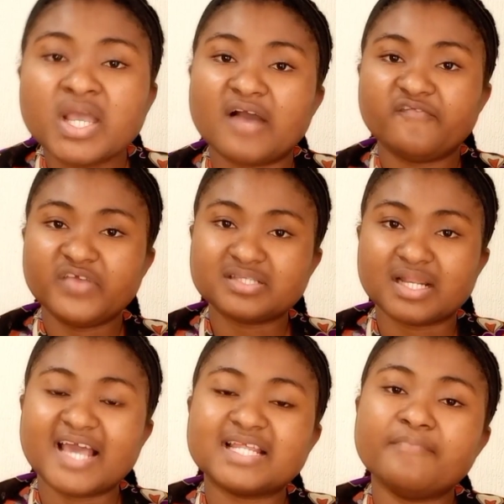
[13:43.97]
and face
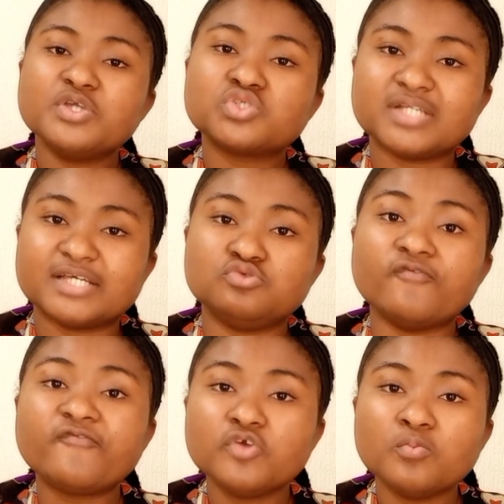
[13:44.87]
the light. And make sure that you
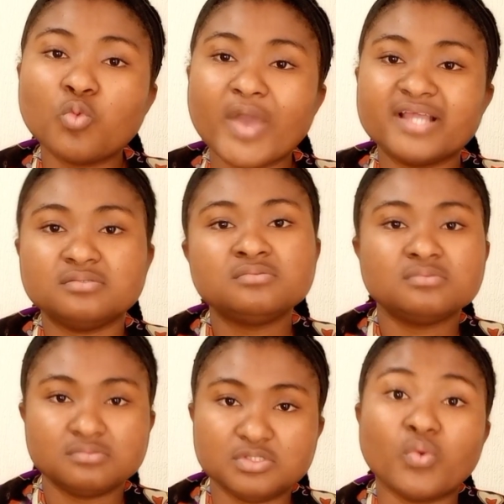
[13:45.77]
film when
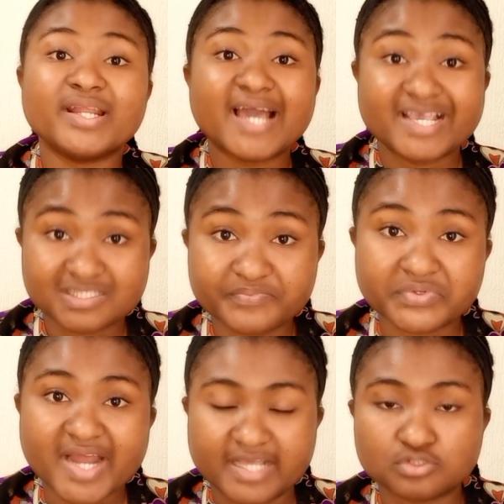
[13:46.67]
the weather is
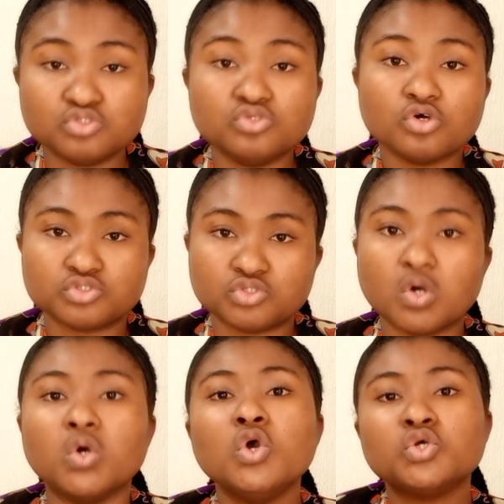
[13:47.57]
bright, not
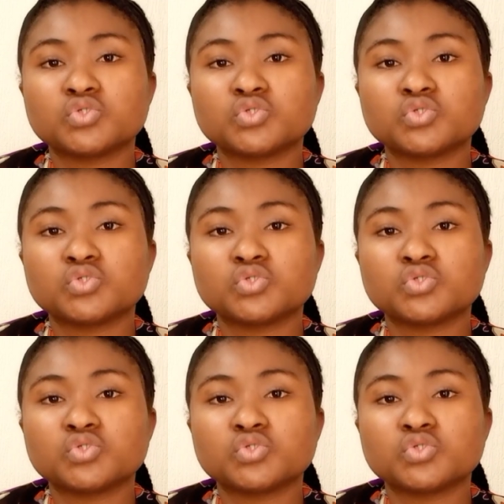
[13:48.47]
dull,